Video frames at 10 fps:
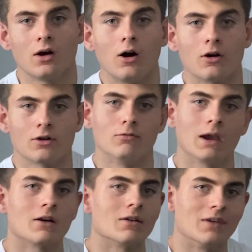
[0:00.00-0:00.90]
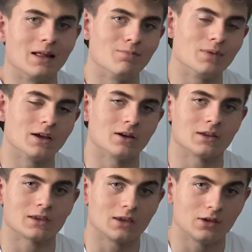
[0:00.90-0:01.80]
are aware of it
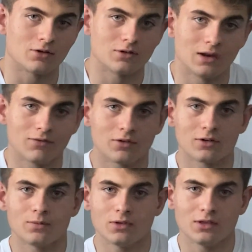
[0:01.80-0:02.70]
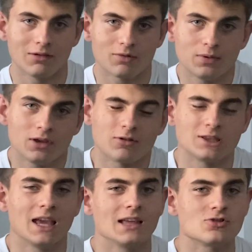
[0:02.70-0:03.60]
because you never put your
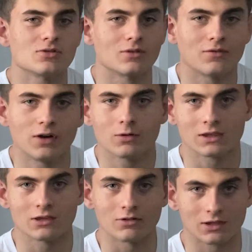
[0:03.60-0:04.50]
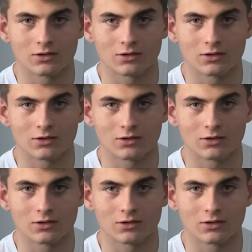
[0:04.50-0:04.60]
attention or focus to it.